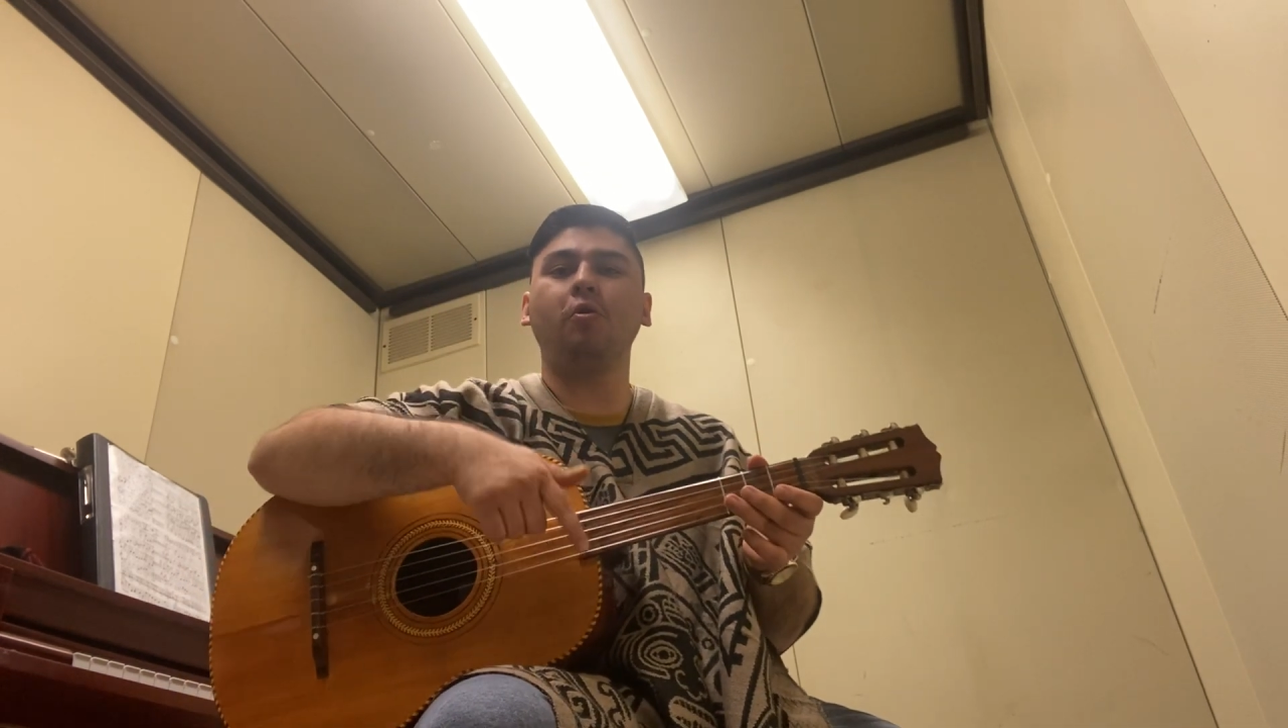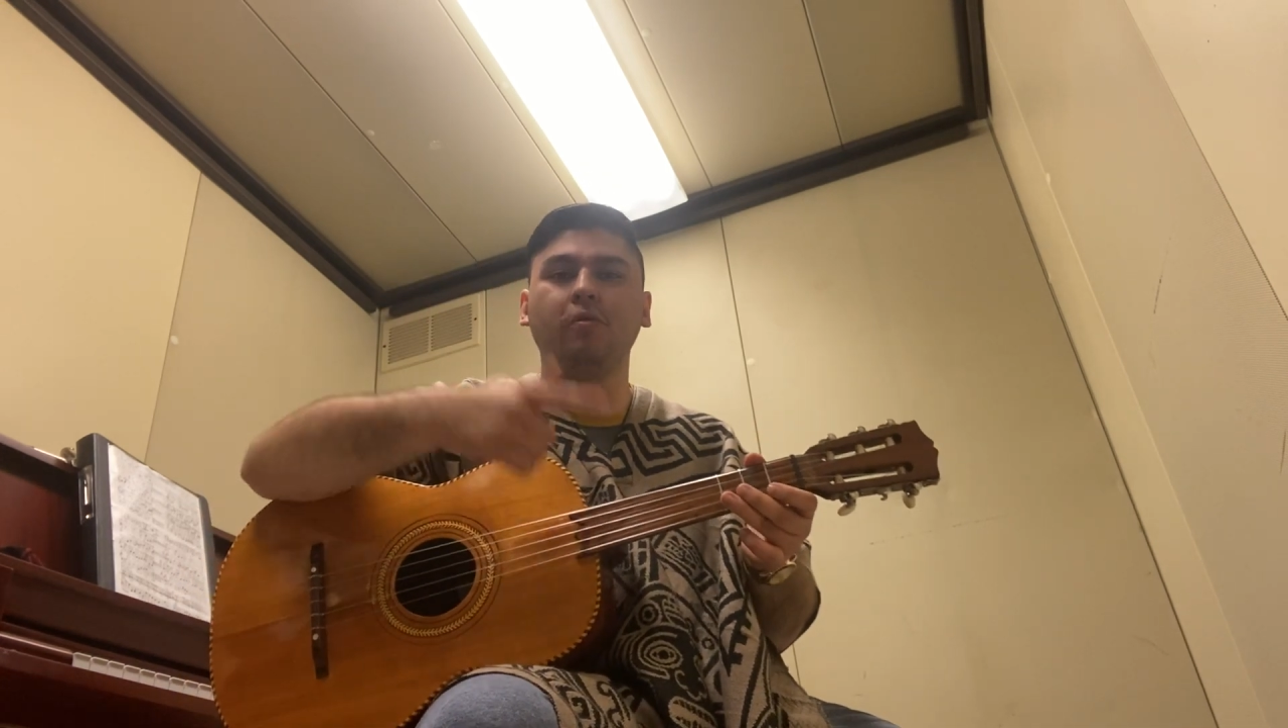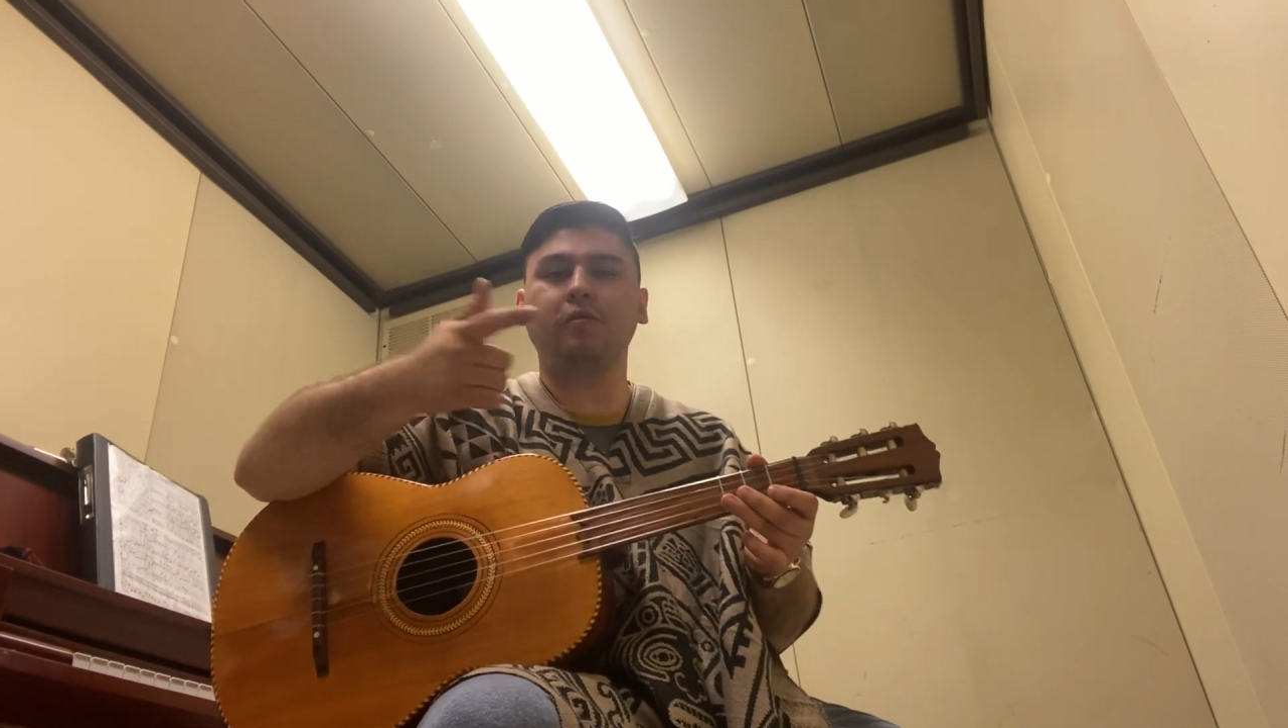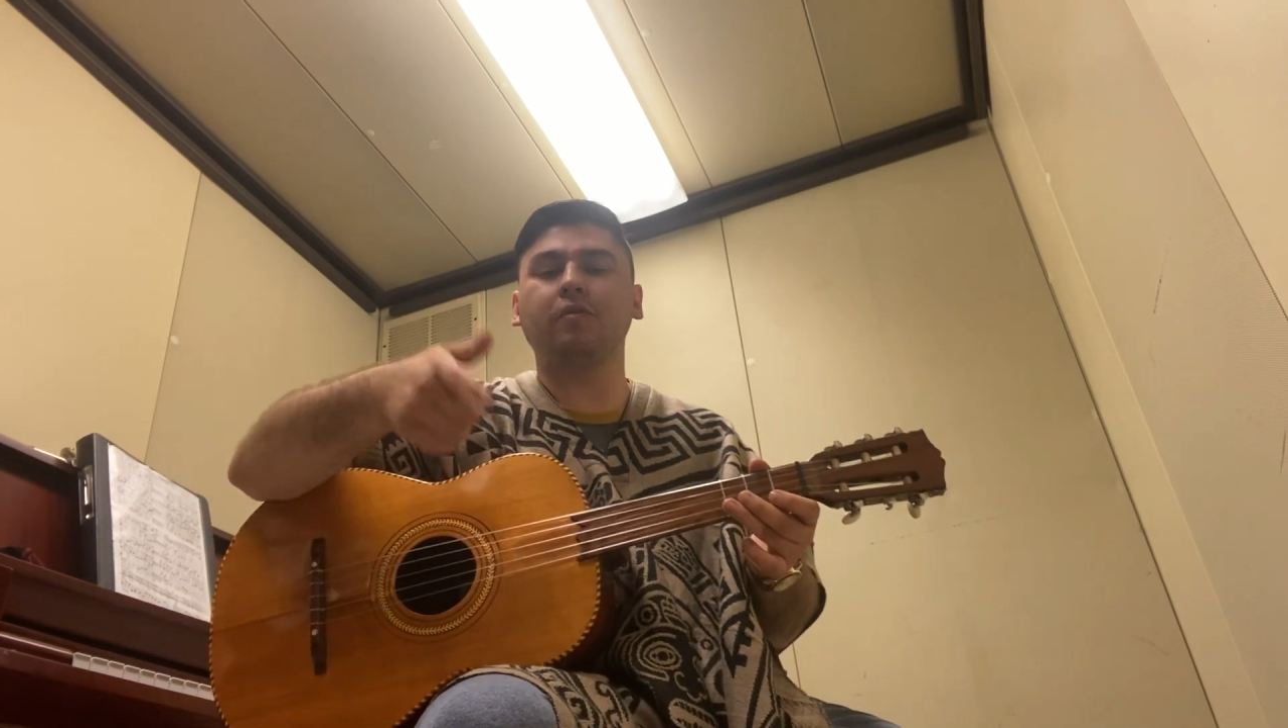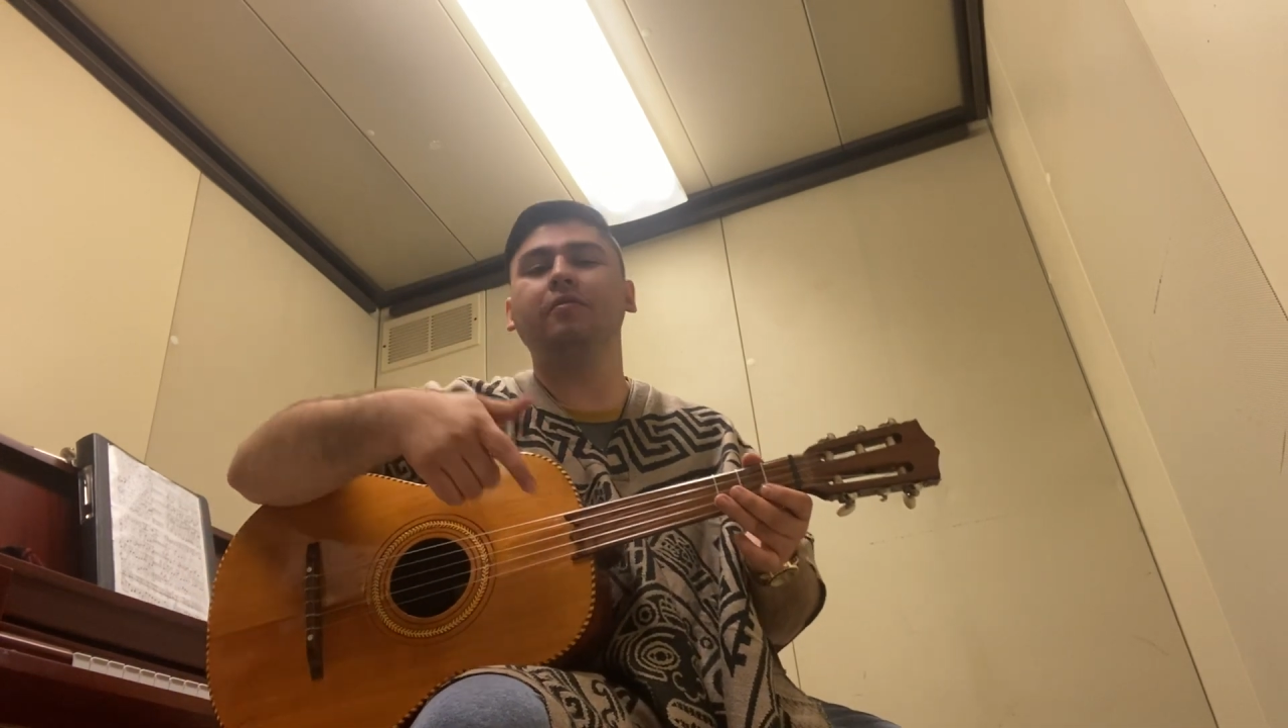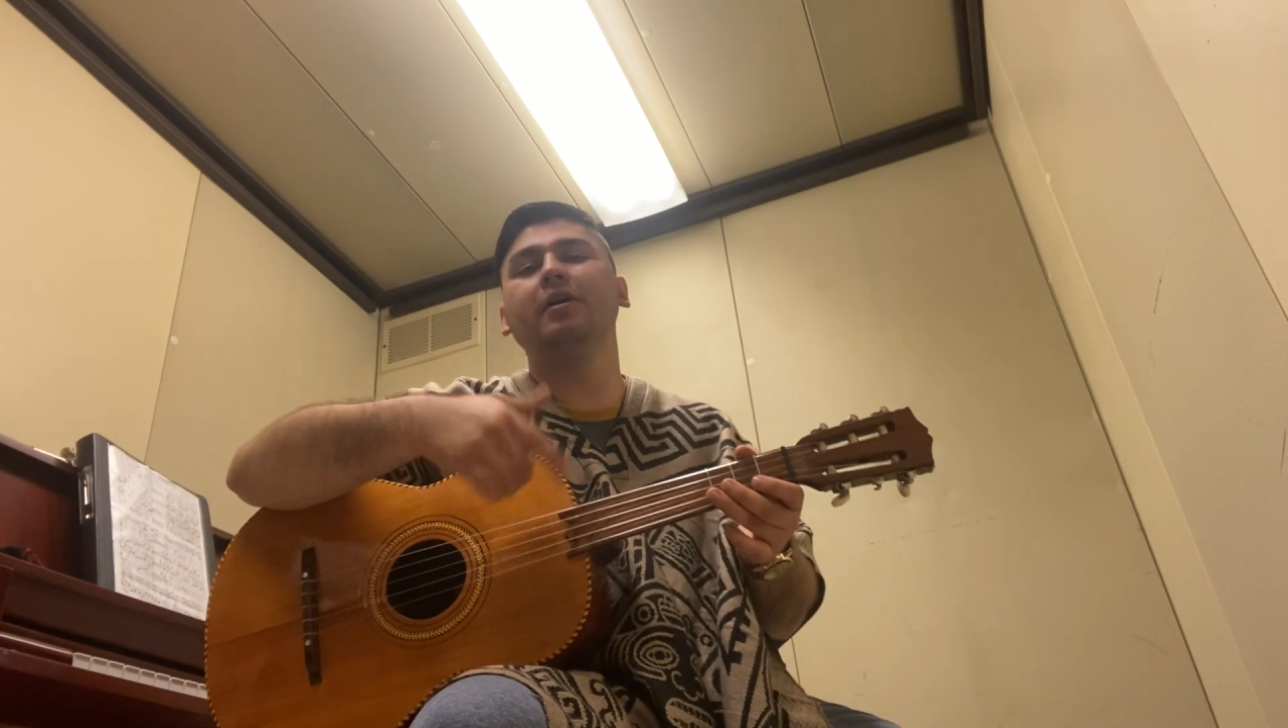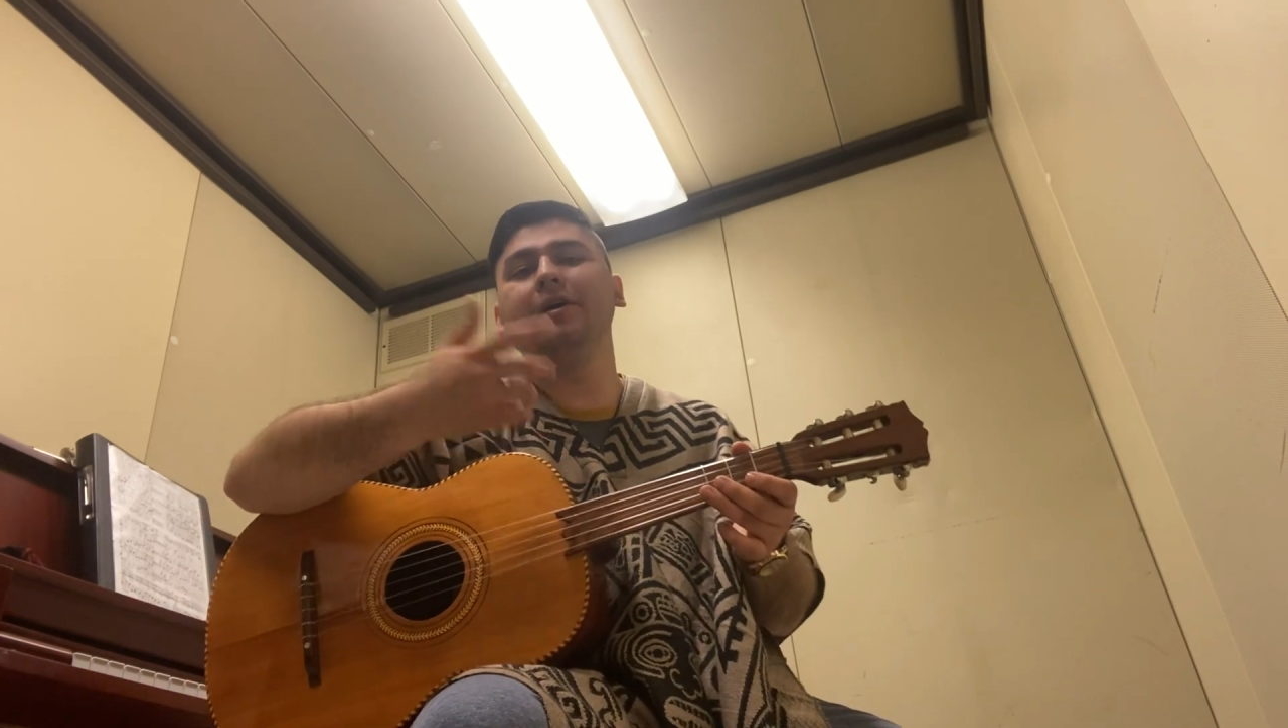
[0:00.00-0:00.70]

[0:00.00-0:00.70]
over